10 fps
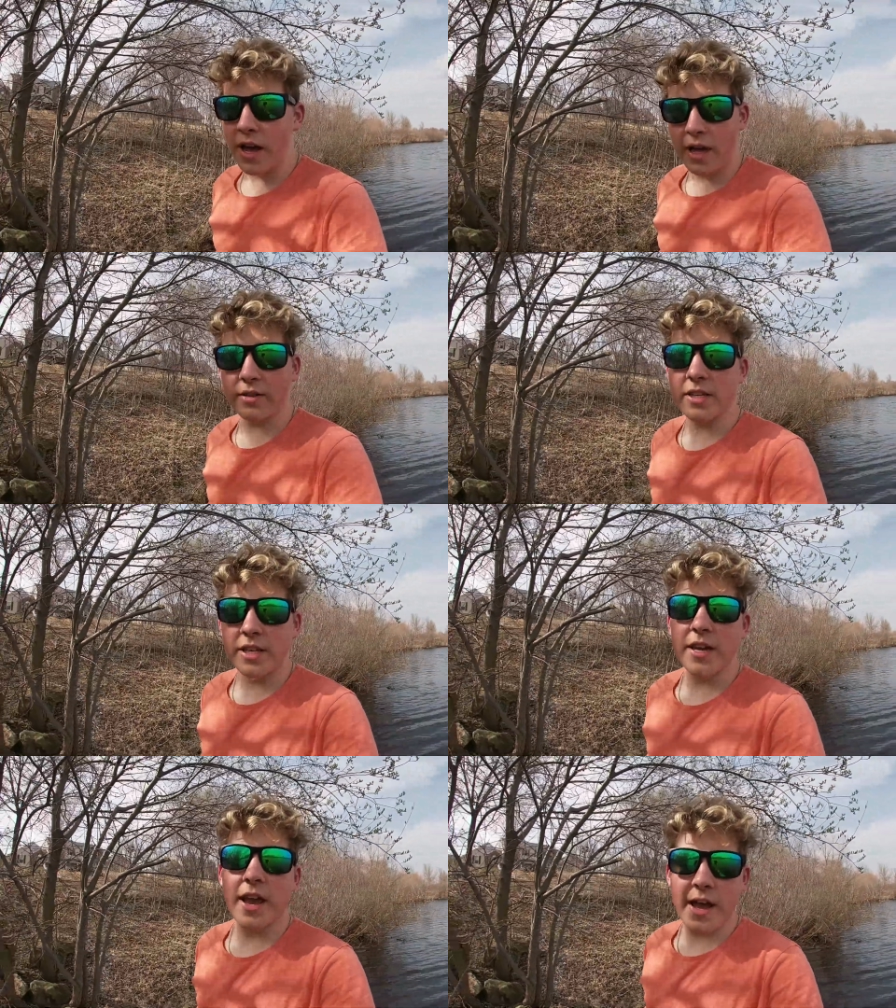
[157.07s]

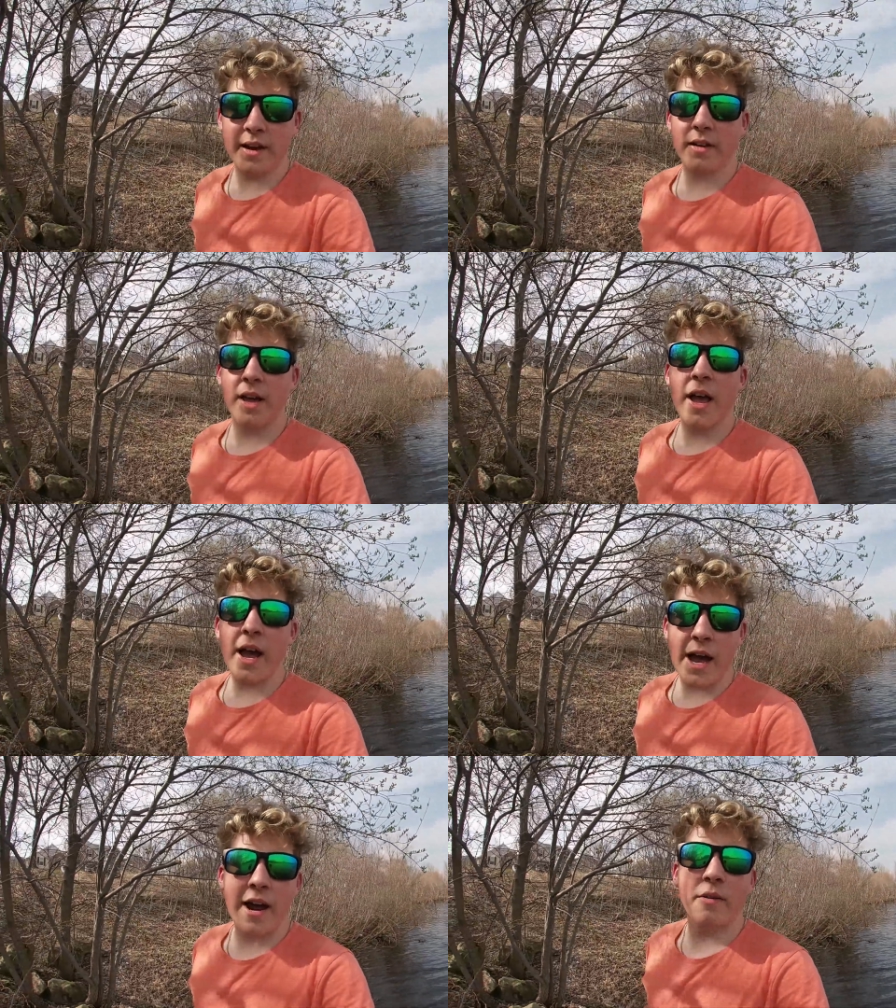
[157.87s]
LTL
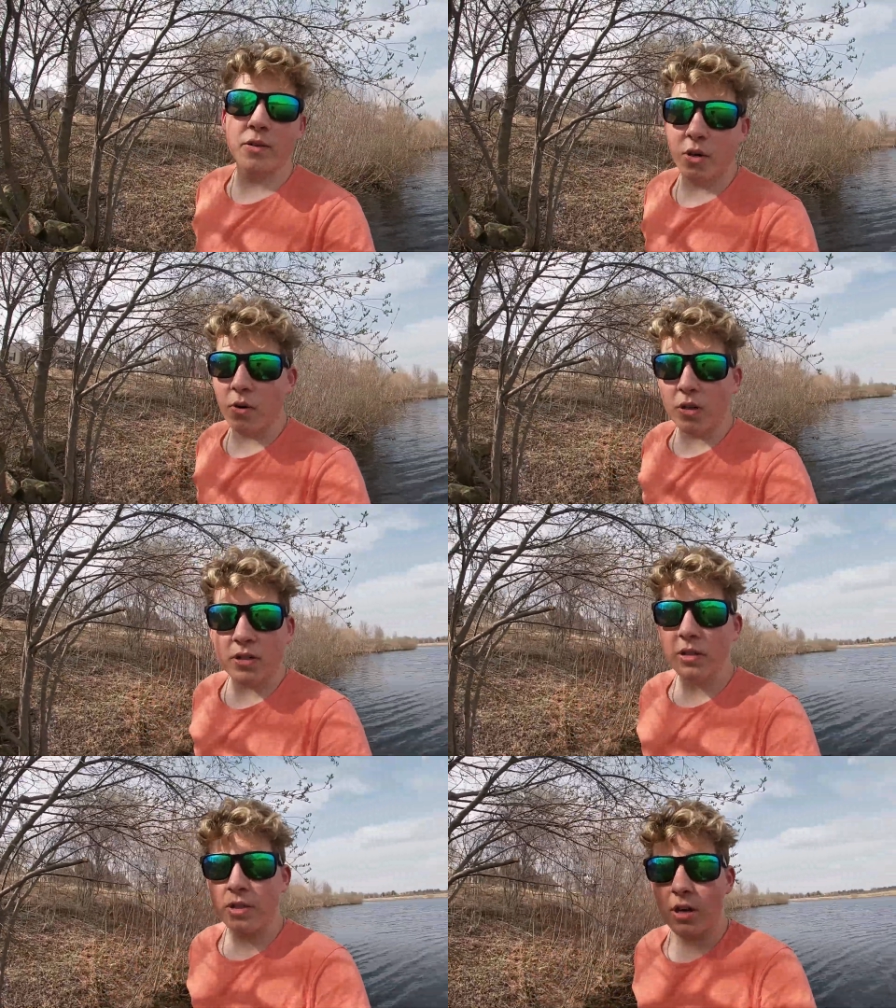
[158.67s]
Outdoors.
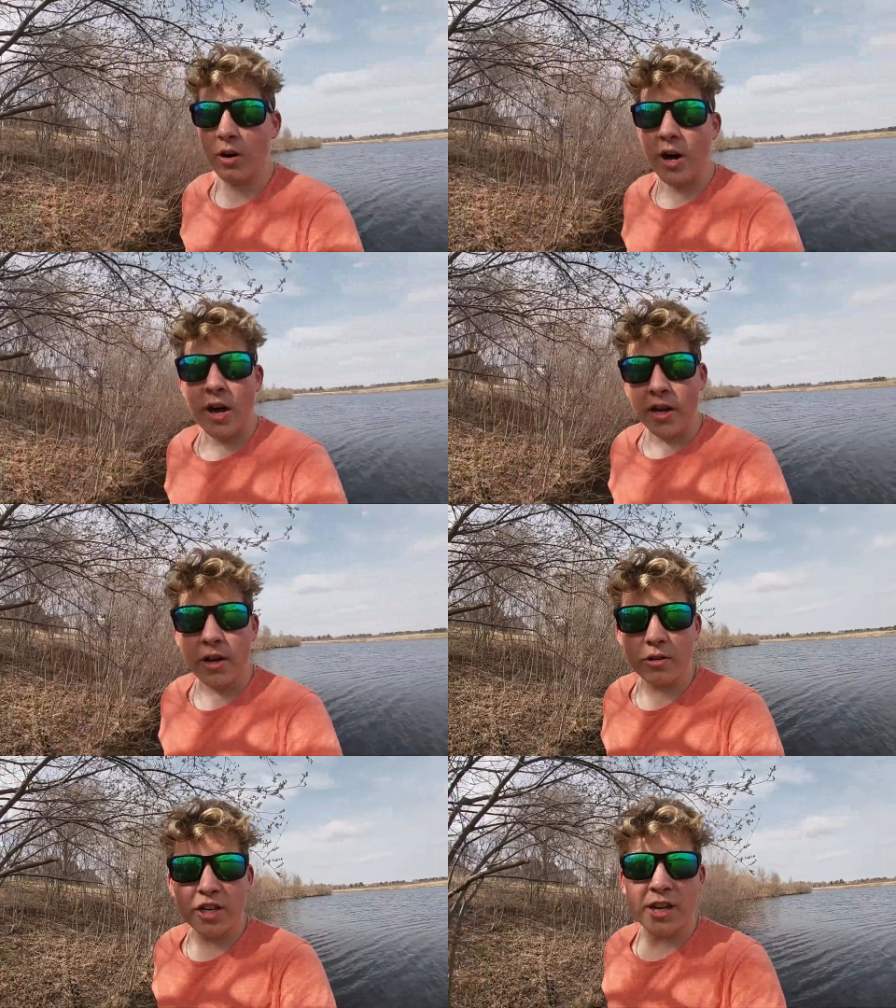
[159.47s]
So
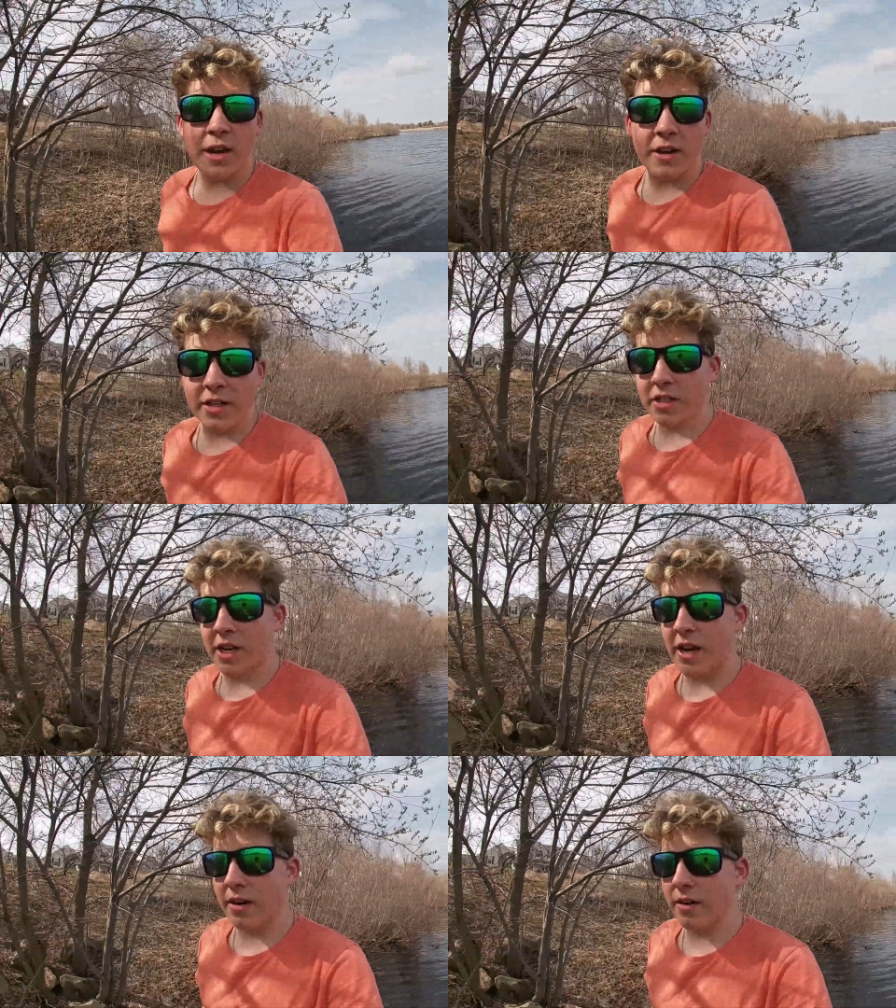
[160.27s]
go check out his
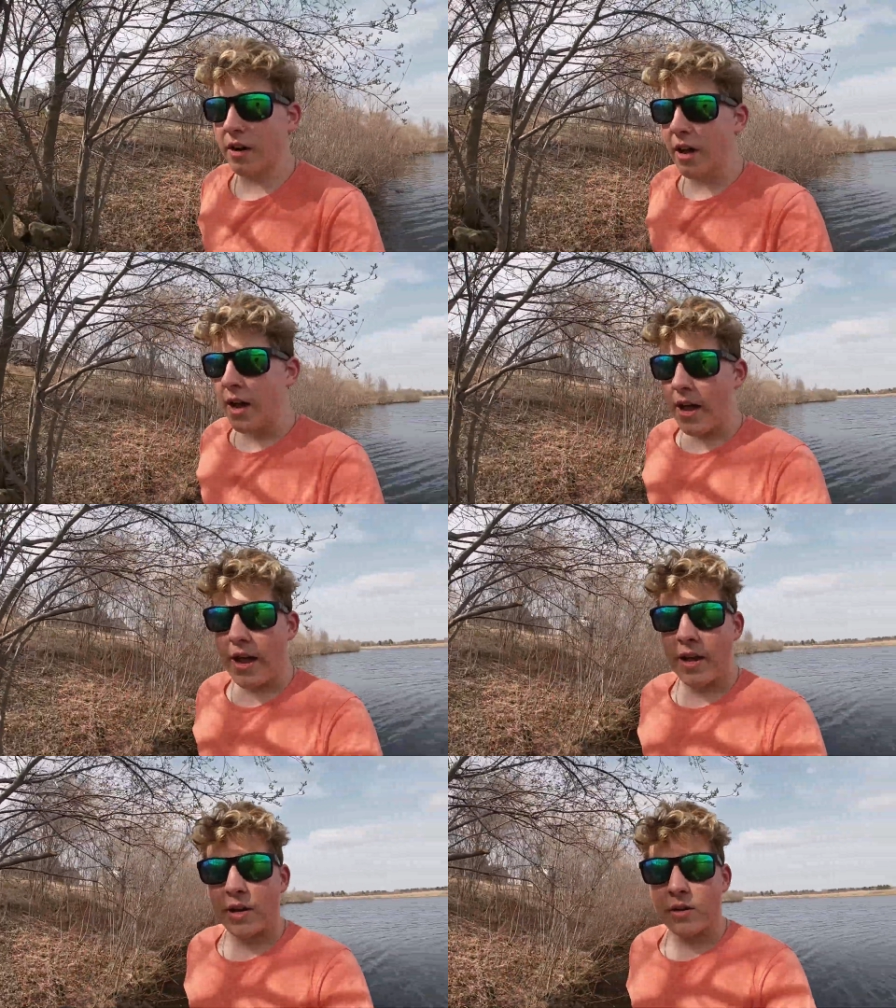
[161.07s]
channel
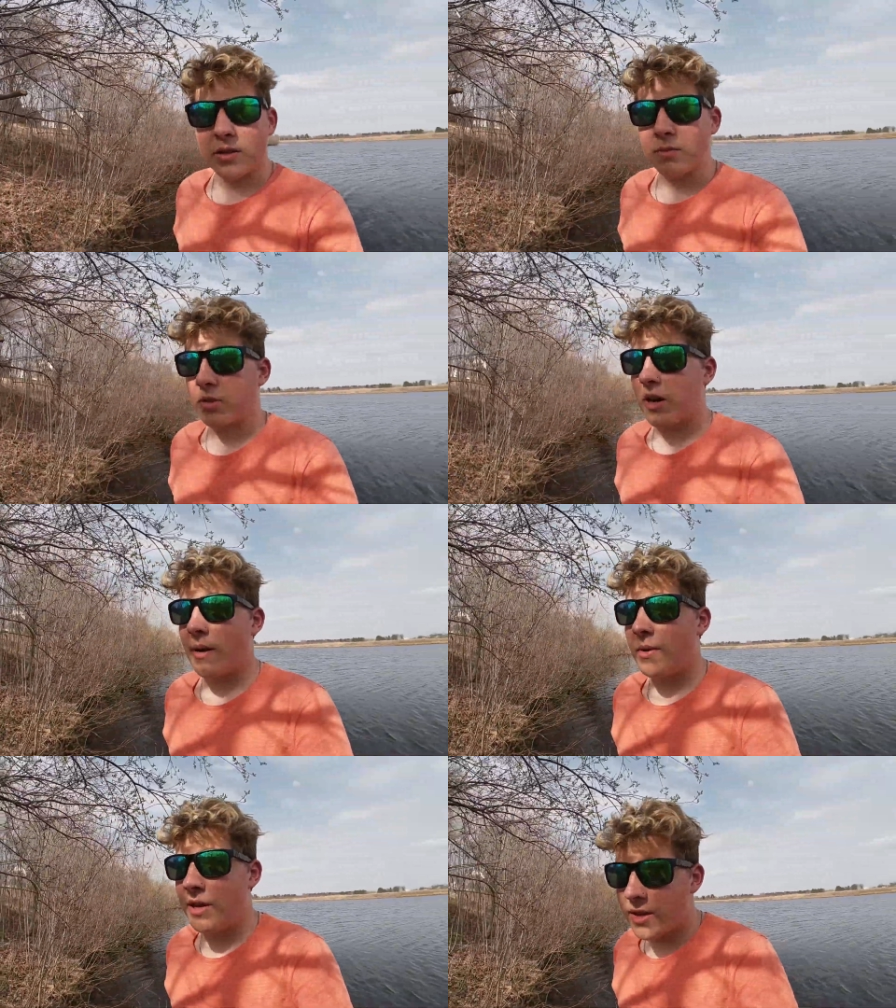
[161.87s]
and go
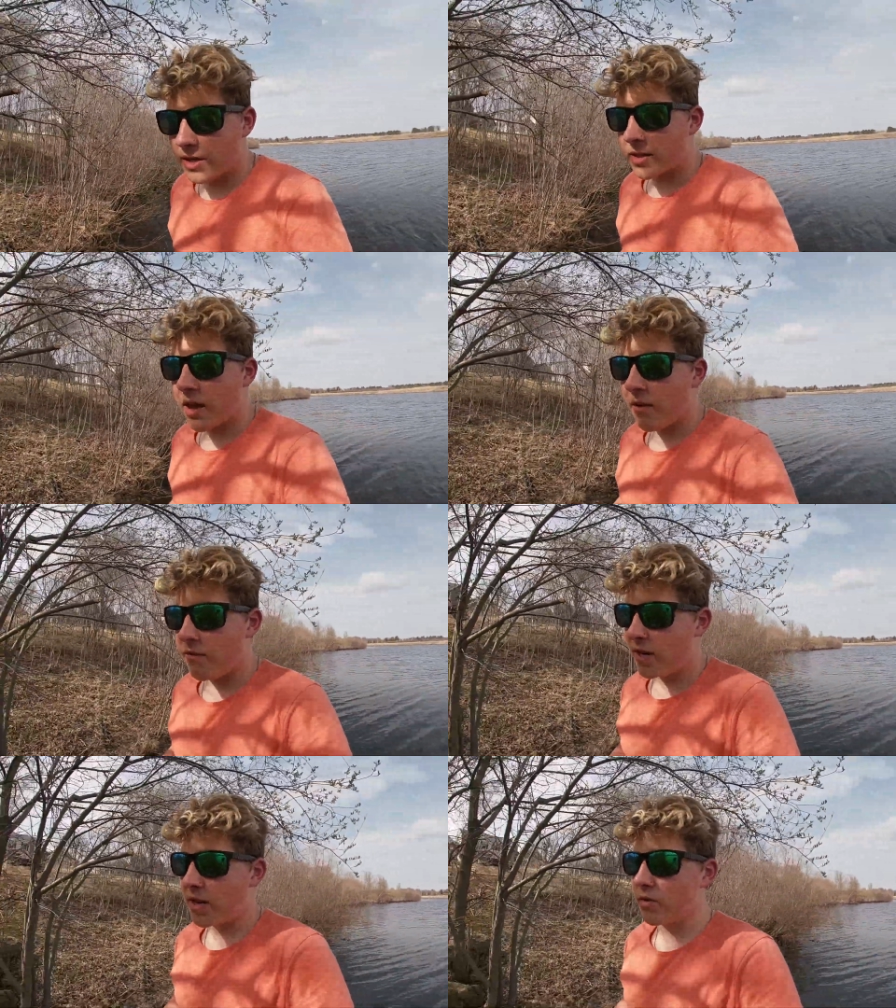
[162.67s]
subscribe. He does
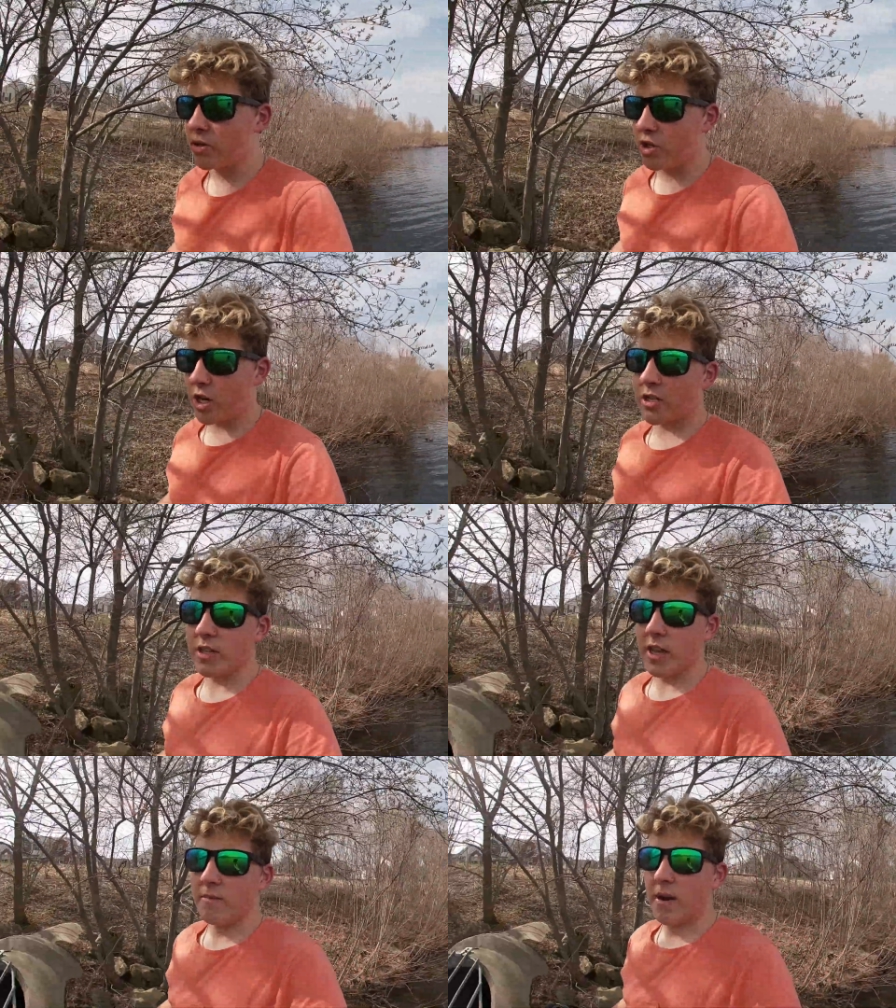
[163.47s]
videos just
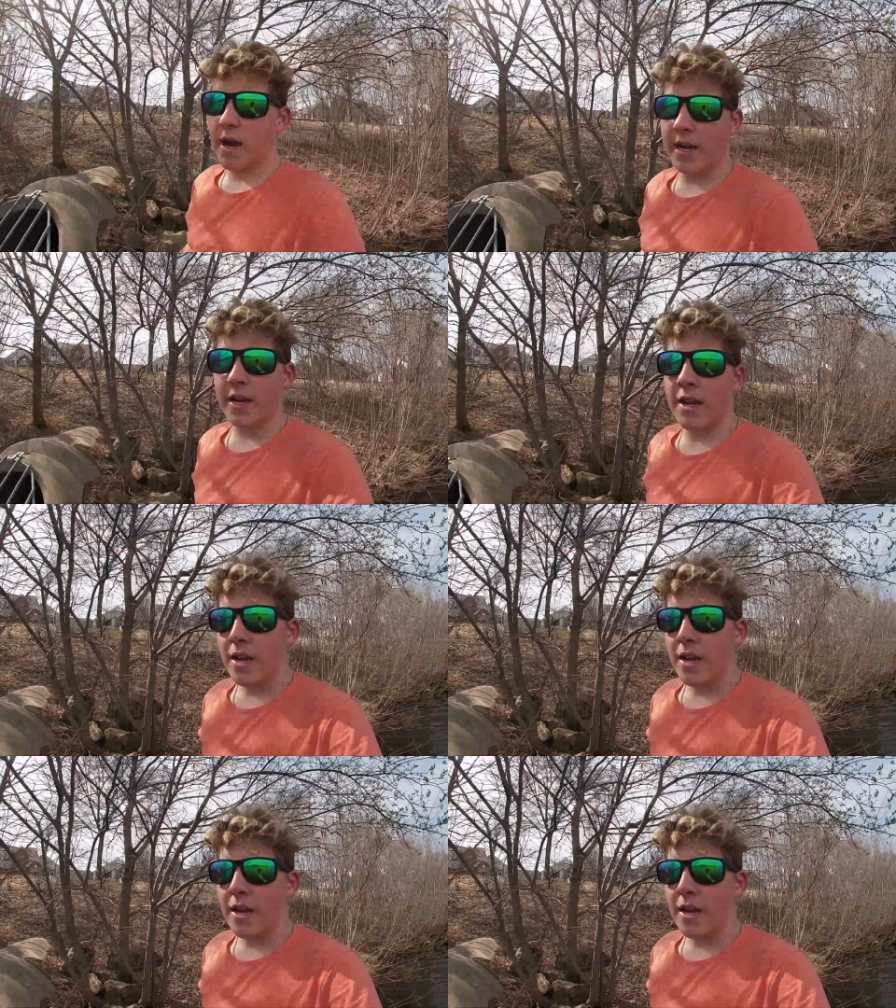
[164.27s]
like mine.